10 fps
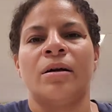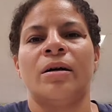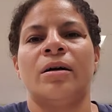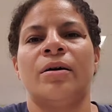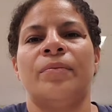
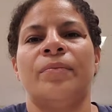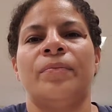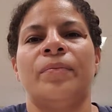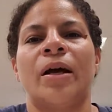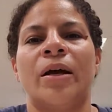
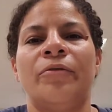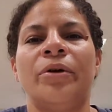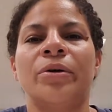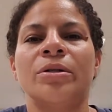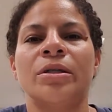High
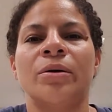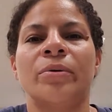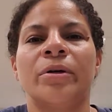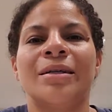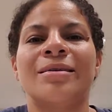frequency
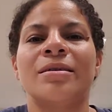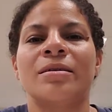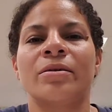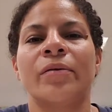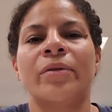word is
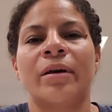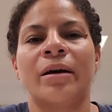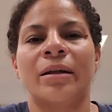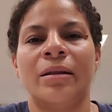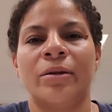still the
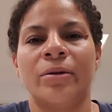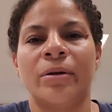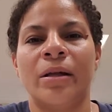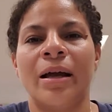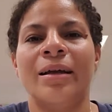and
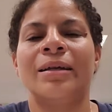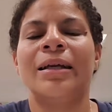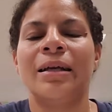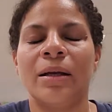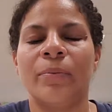little, and
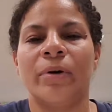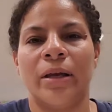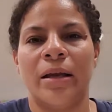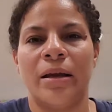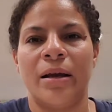keep
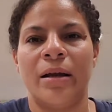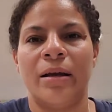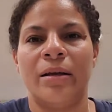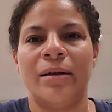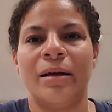working at
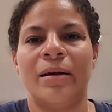it.